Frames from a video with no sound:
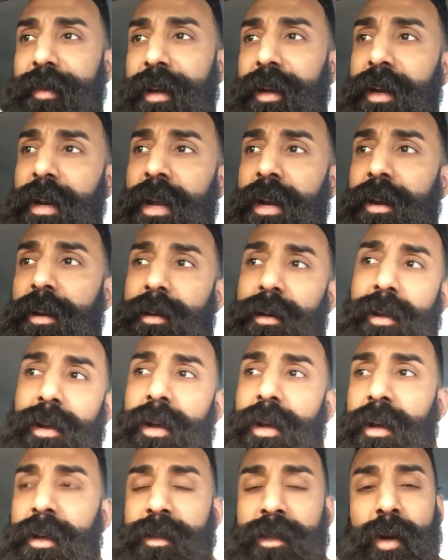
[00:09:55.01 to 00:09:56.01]
and
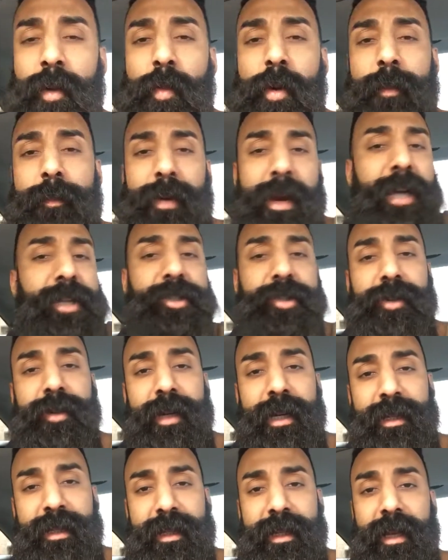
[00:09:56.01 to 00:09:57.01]
somewhat pleasure
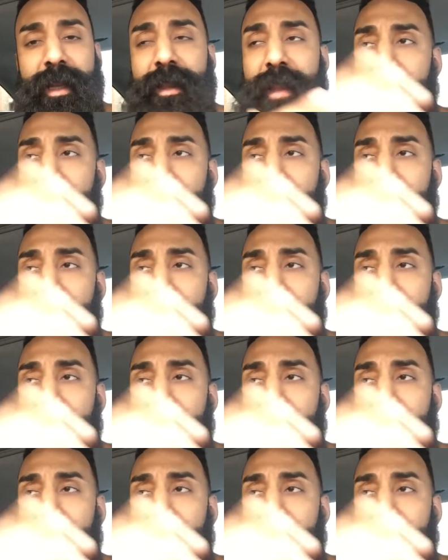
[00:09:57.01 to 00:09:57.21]
in seeing